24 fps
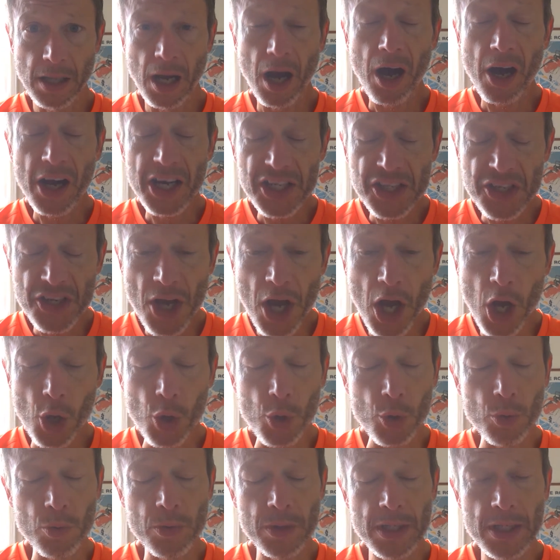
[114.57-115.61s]
I
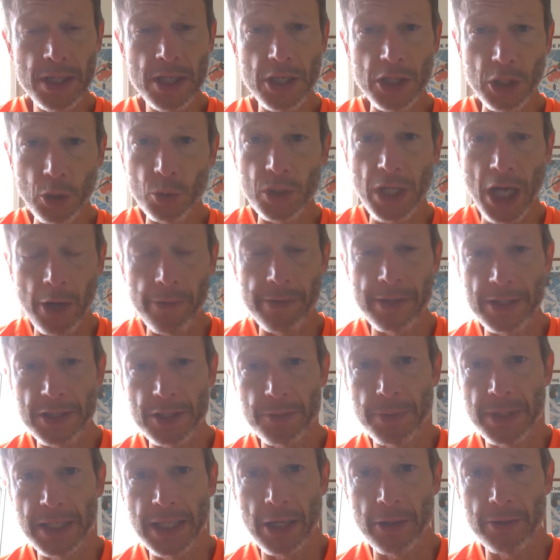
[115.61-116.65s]
know you're going to
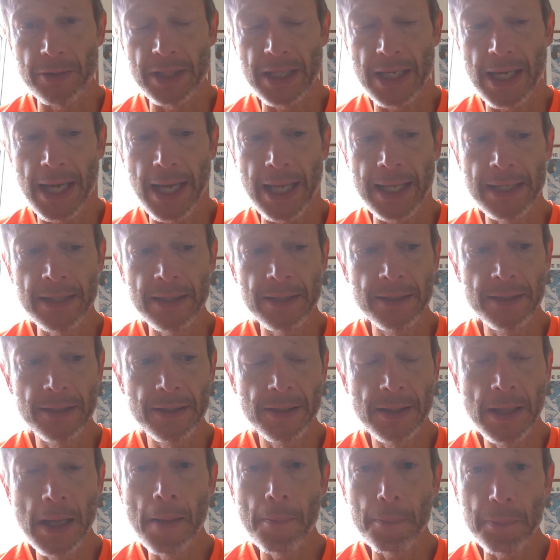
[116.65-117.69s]
be okay
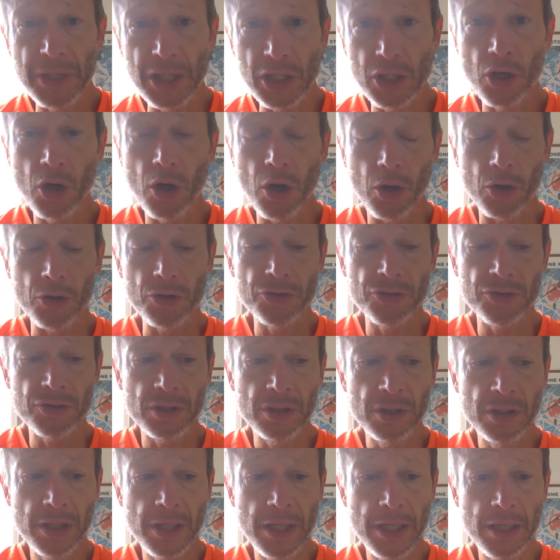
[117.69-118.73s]
because
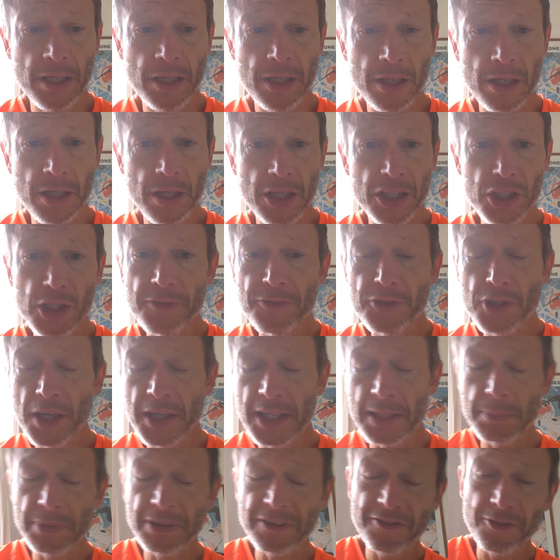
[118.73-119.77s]
you've done
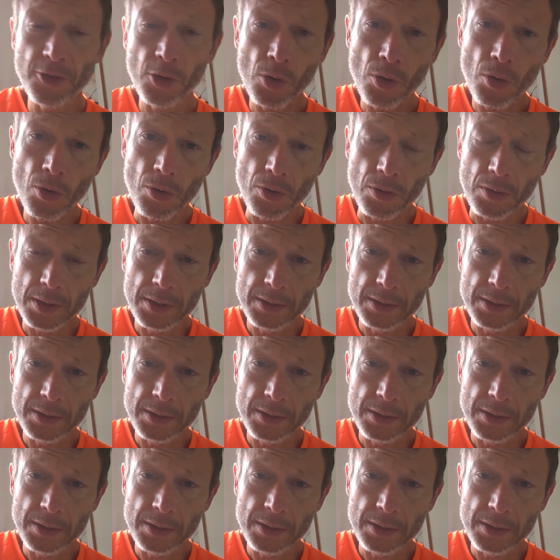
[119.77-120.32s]
it before.